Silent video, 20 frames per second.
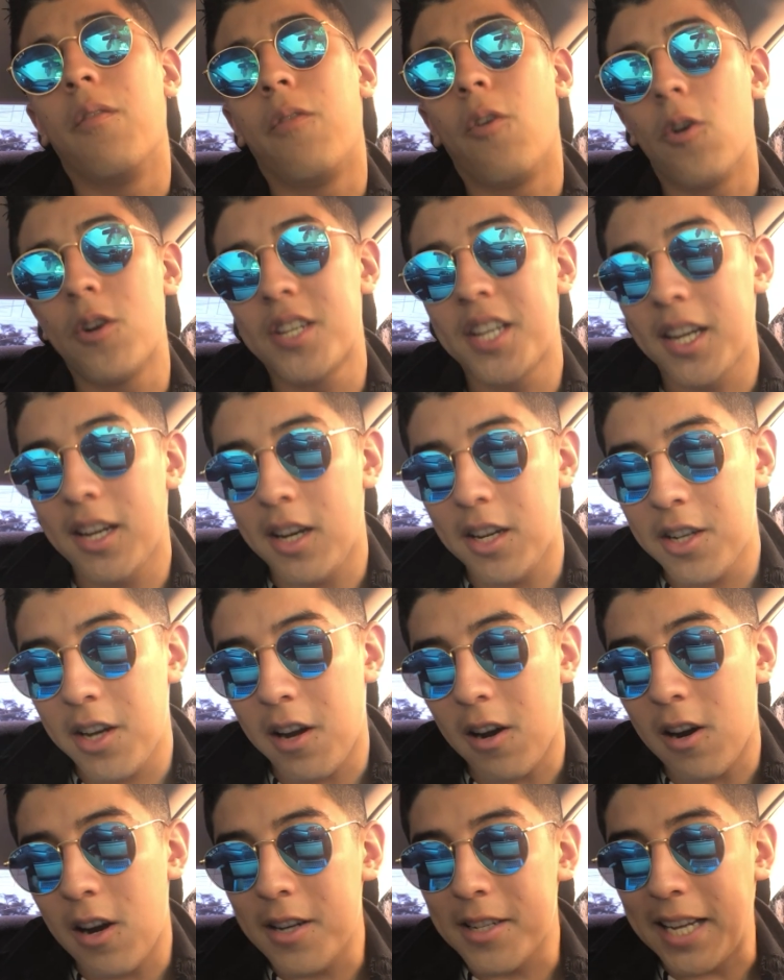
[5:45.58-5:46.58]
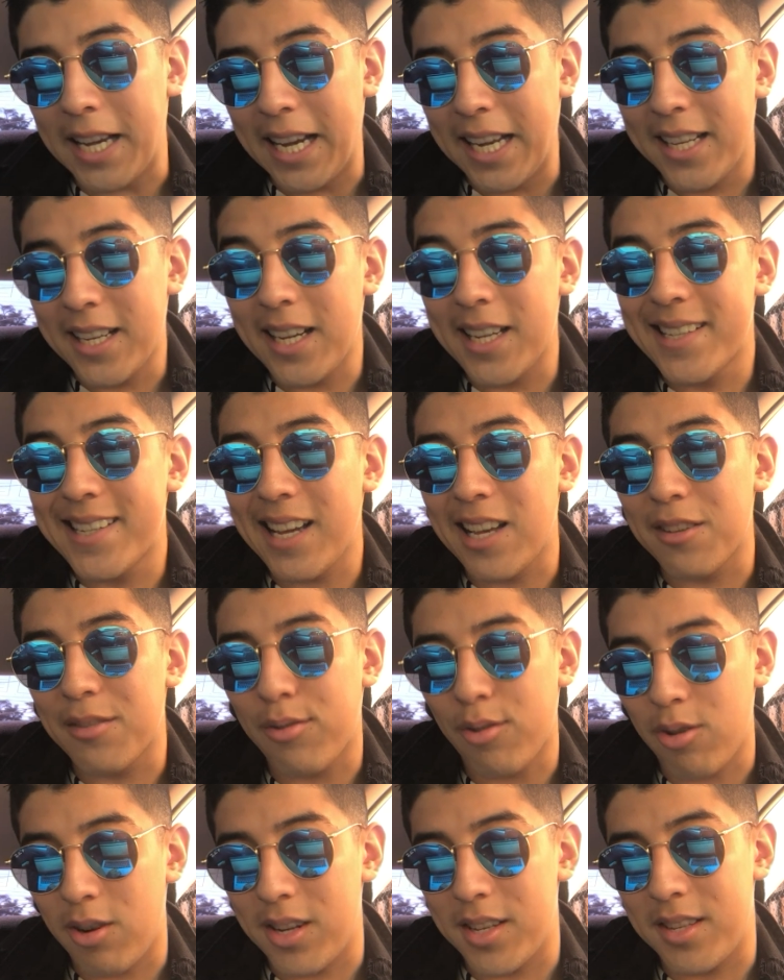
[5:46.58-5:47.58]
1,400 yards, 8 touchdowns,
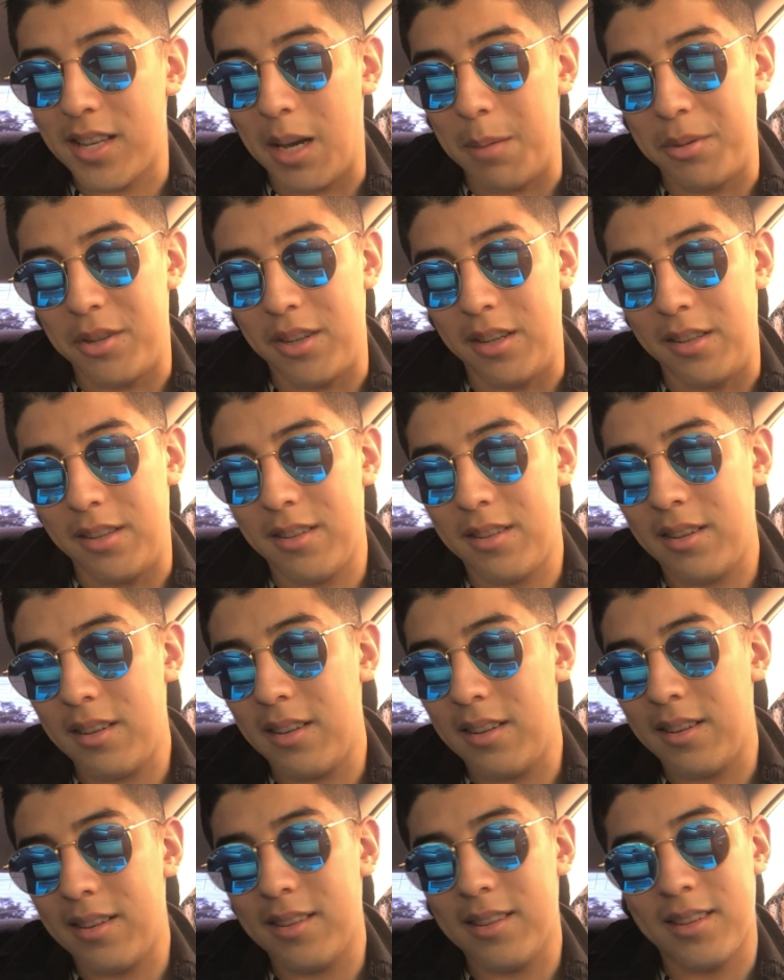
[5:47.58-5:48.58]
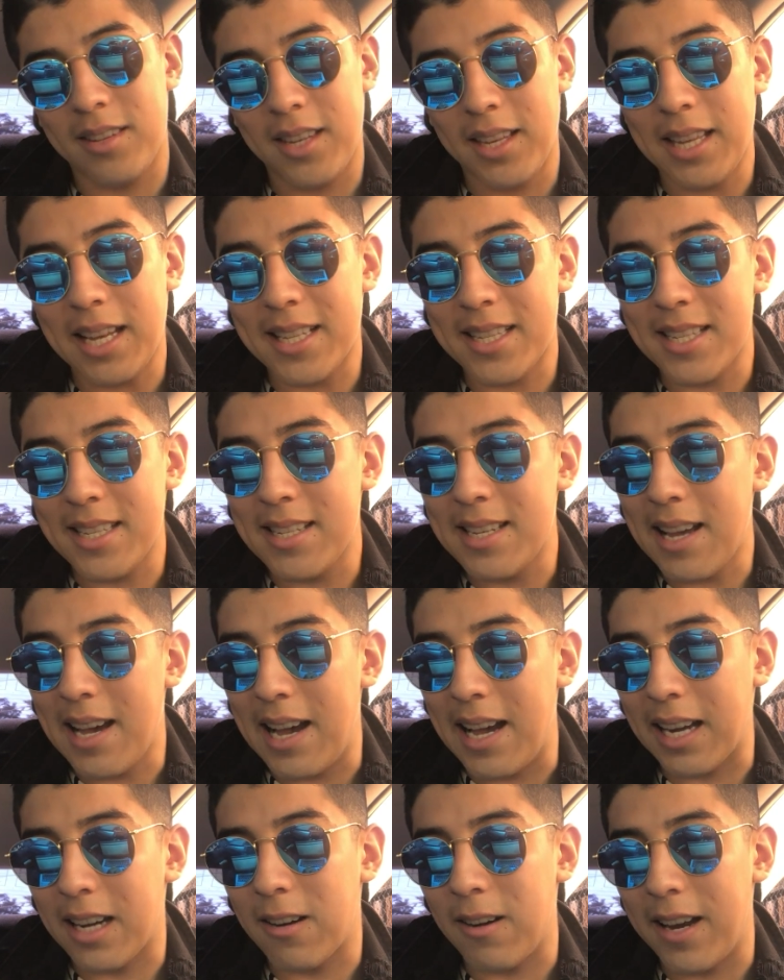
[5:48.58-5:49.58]
4 interceptions. See, that's
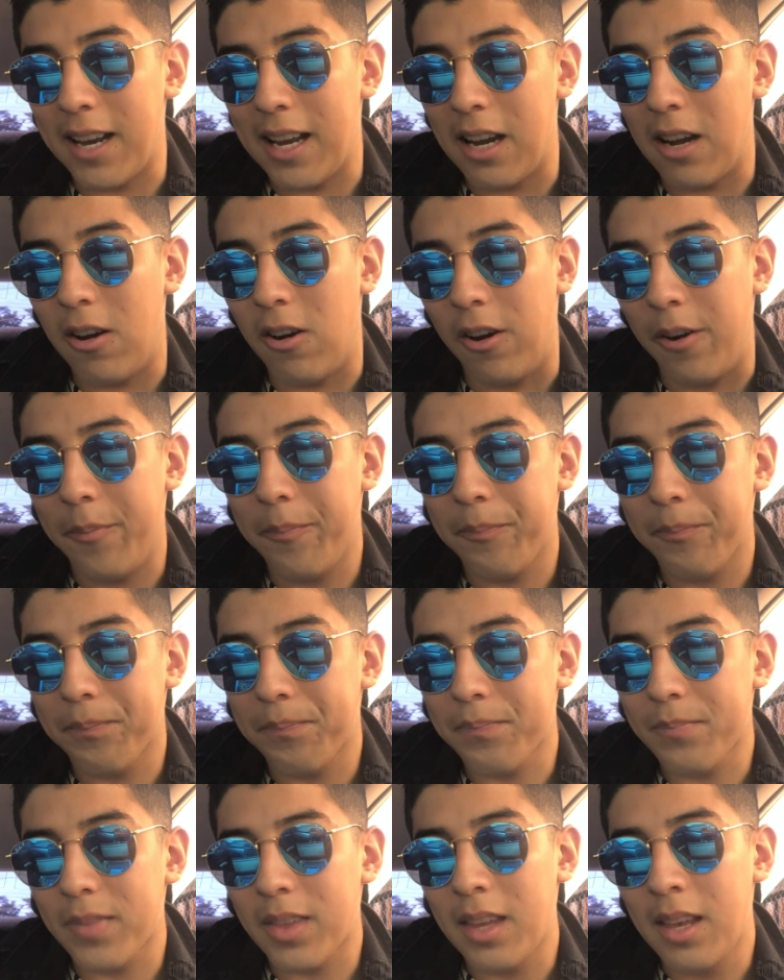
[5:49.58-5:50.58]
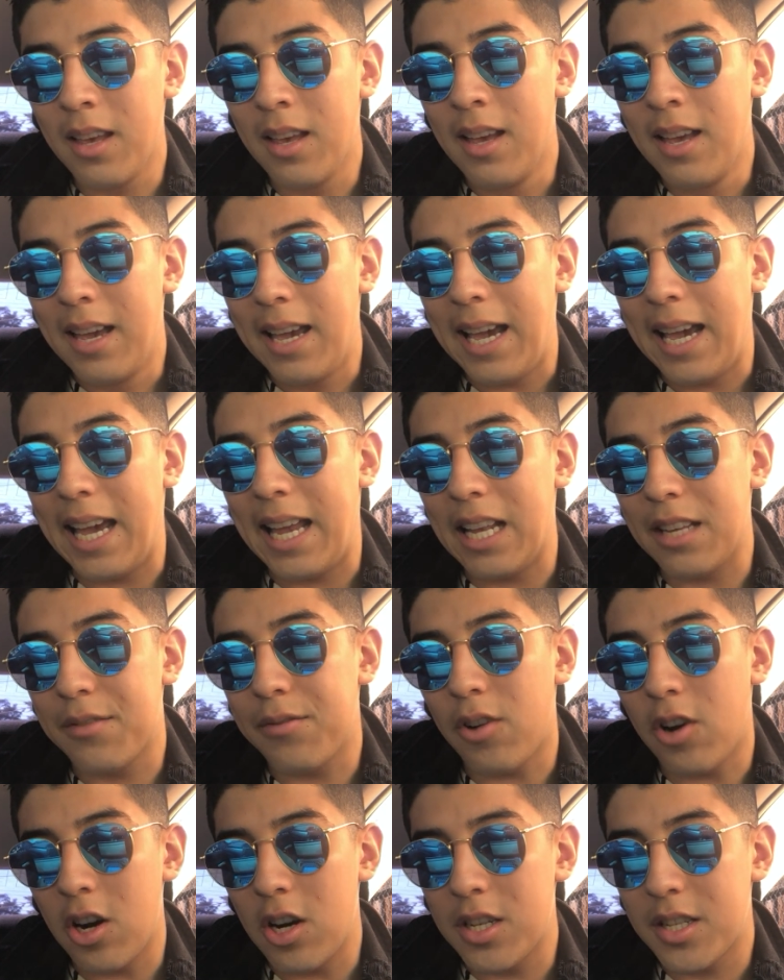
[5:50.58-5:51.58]
not great at all. And as
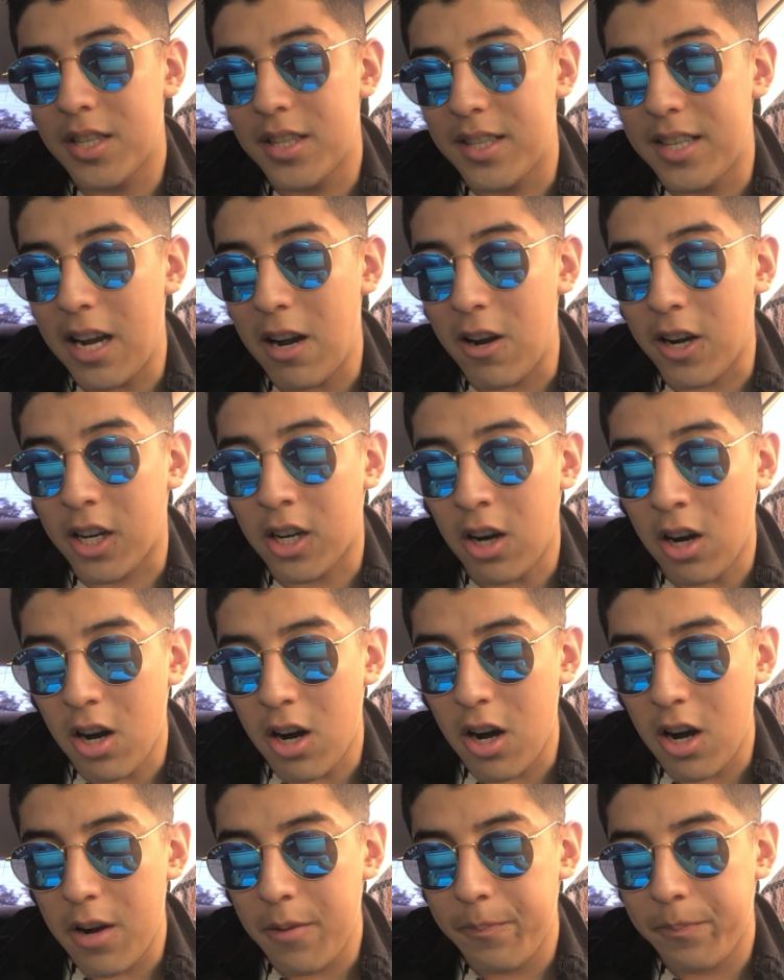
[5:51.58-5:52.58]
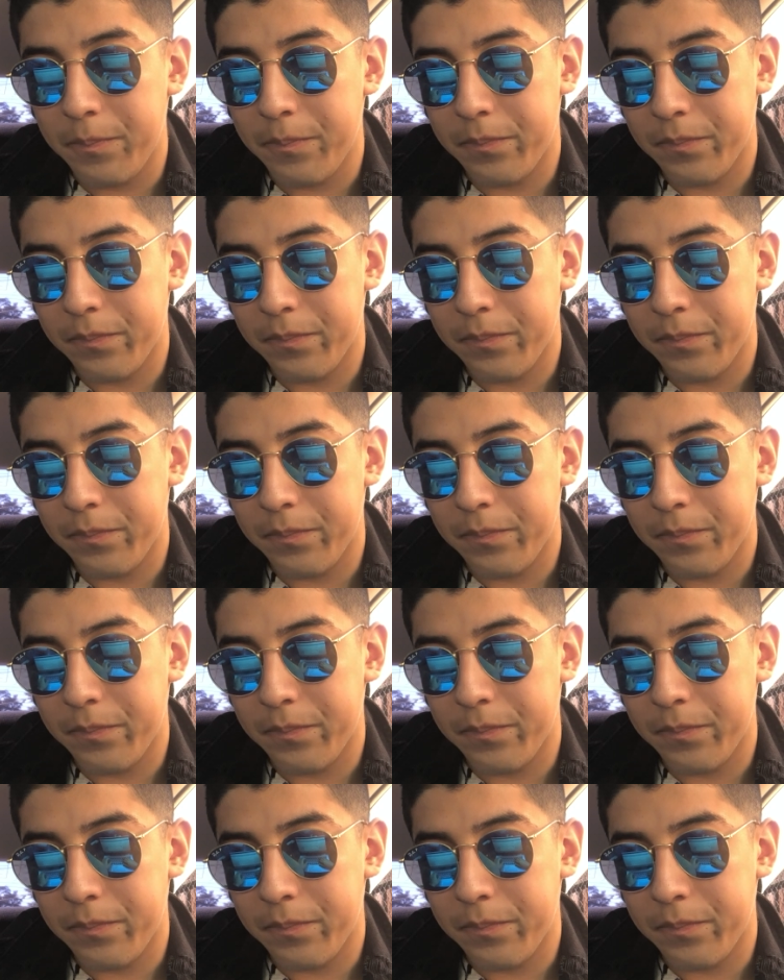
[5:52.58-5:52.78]
far as Derek Carr